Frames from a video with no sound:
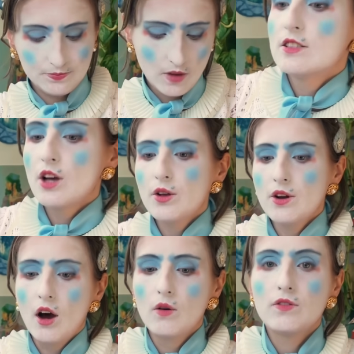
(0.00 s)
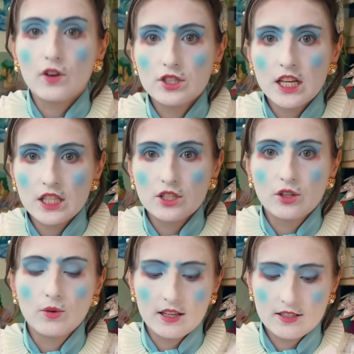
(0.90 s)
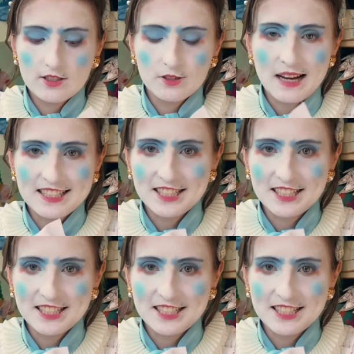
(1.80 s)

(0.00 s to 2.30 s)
So, first thing to do is to actually